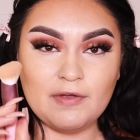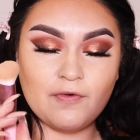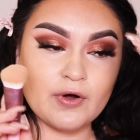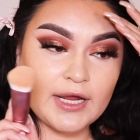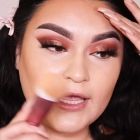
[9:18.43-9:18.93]

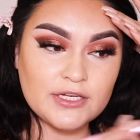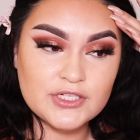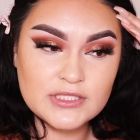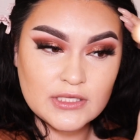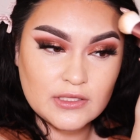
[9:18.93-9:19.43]
forehead,
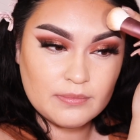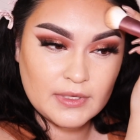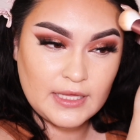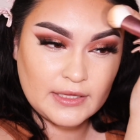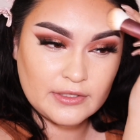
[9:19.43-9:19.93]
just a little bit,
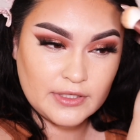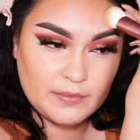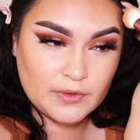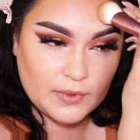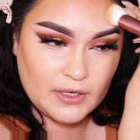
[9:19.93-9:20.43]
like literally
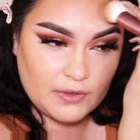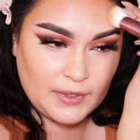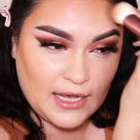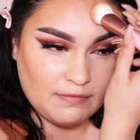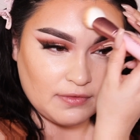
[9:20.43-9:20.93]
with whatever we
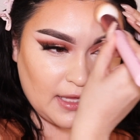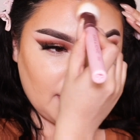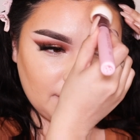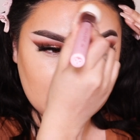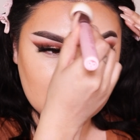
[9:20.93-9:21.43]
have
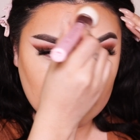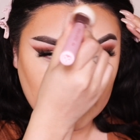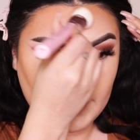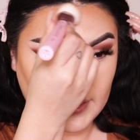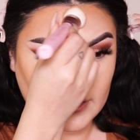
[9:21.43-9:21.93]
left
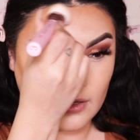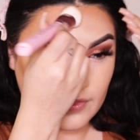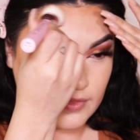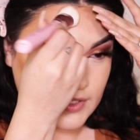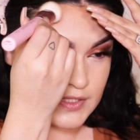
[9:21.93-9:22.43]
remaining
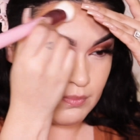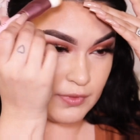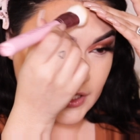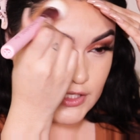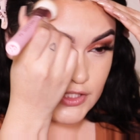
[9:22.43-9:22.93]
on this
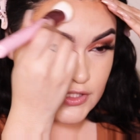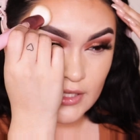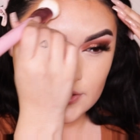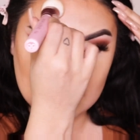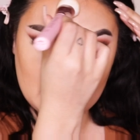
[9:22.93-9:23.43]
brush,
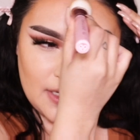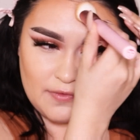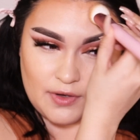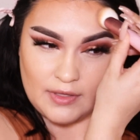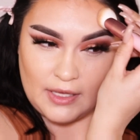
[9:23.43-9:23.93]
and just kind of
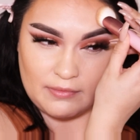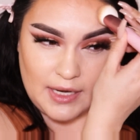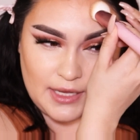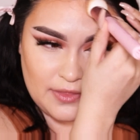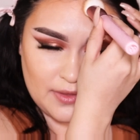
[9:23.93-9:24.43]
go like right in the